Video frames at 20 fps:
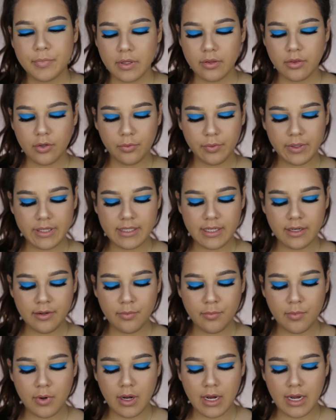The
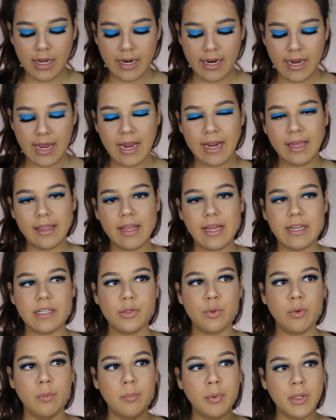reason why I like
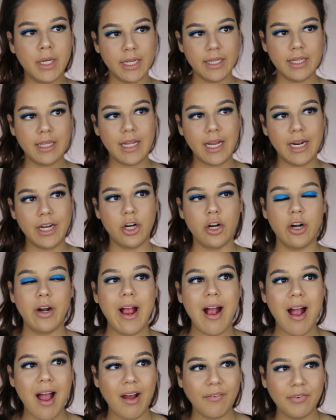to apply the liner
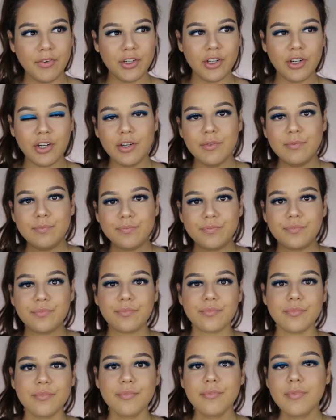after
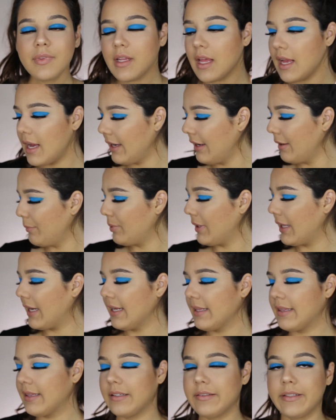I
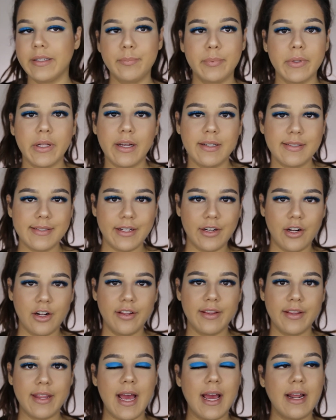apply the lip gloss and all
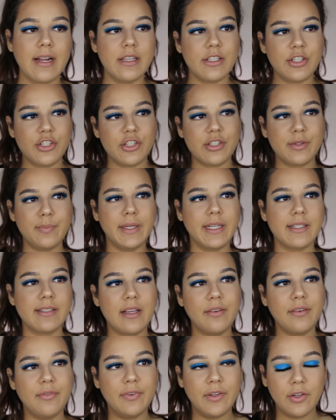of that is just because
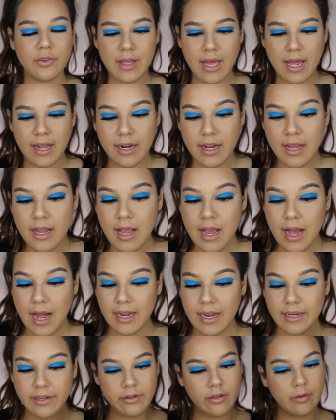I feel that
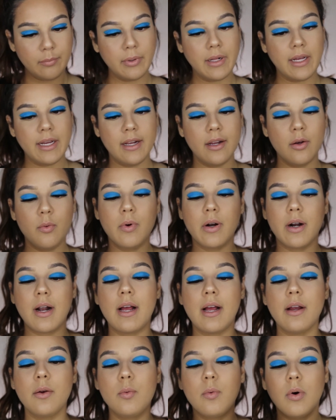I can apply it where
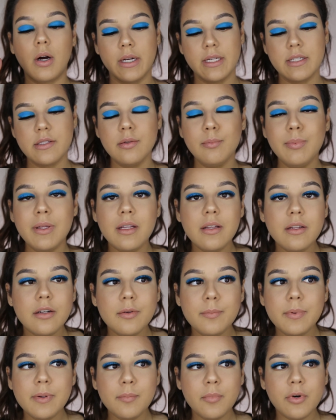I want it to be a little
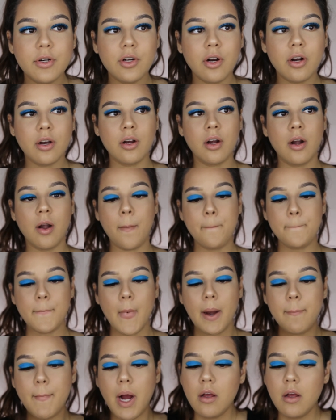bit more darker.
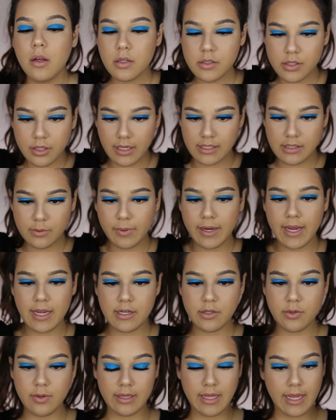So that's why I
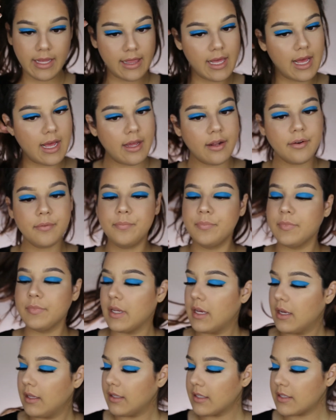do it like that.
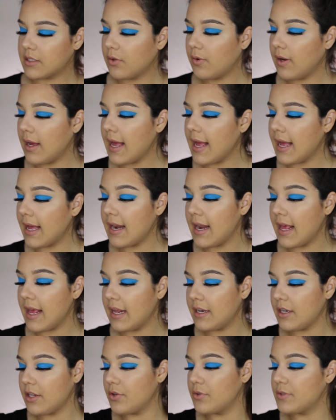Let's go ahead
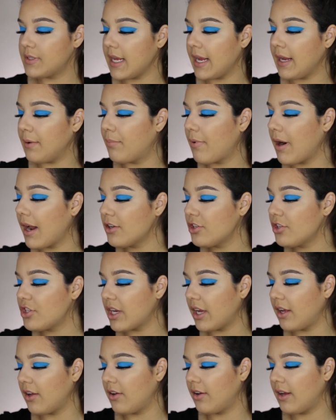and use a brow
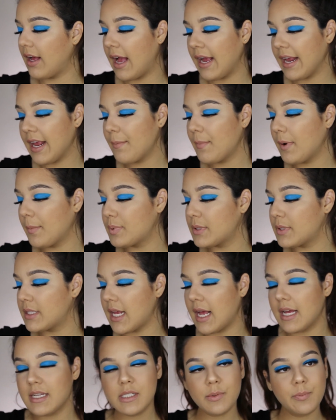gel. I am
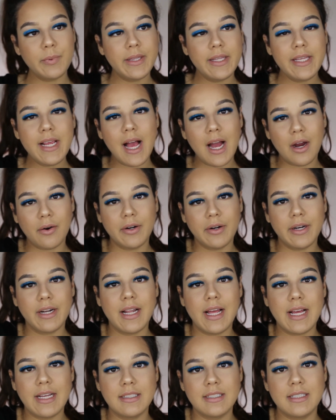obsessed with the
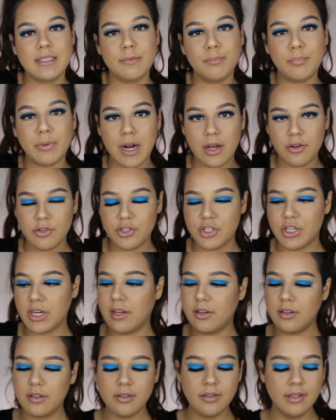Hourglass brow
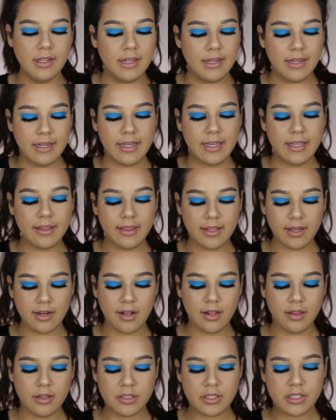gel in the
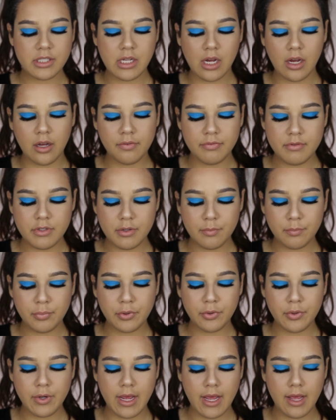color Soft
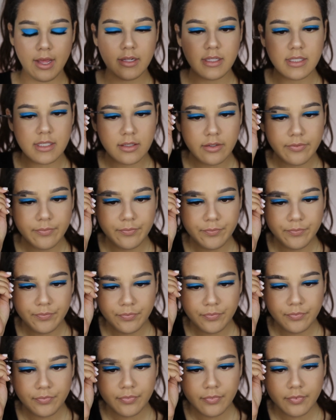Brunette.
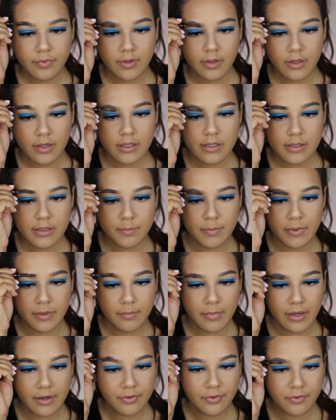It's been
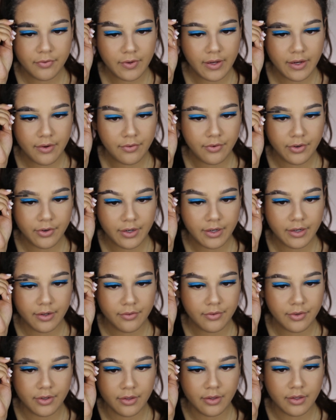my favorite,
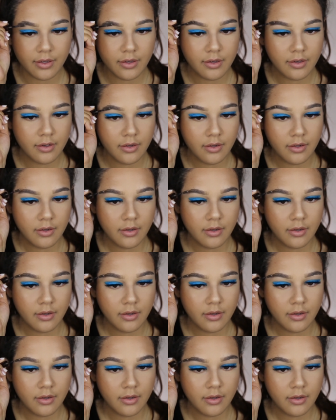really.